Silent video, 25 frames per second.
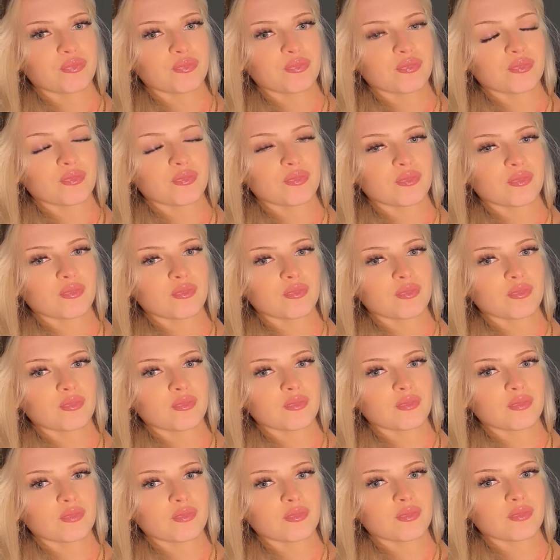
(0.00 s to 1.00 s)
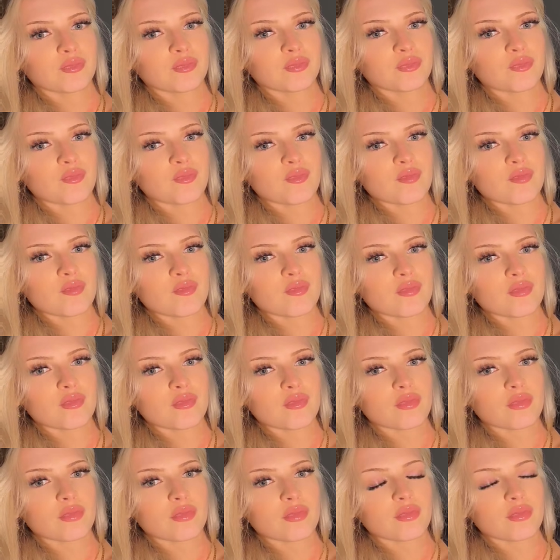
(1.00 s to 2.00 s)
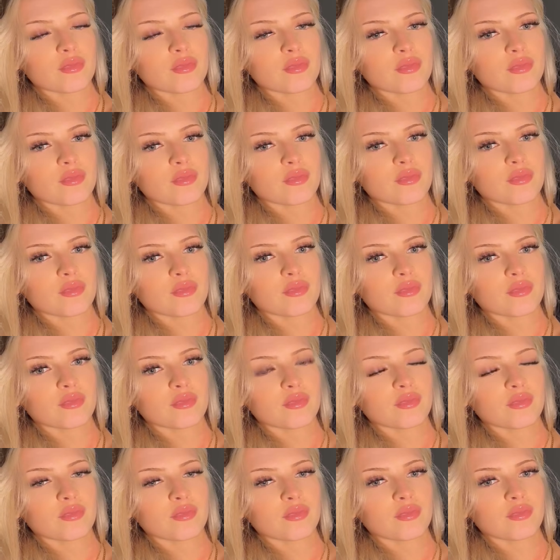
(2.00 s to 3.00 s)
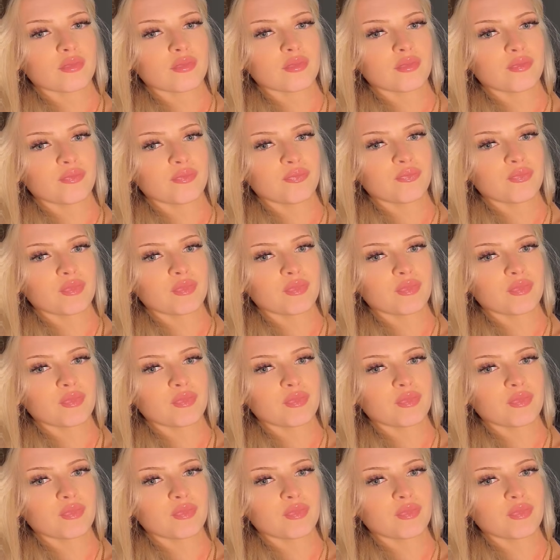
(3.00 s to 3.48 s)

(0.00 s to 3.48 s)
(silence)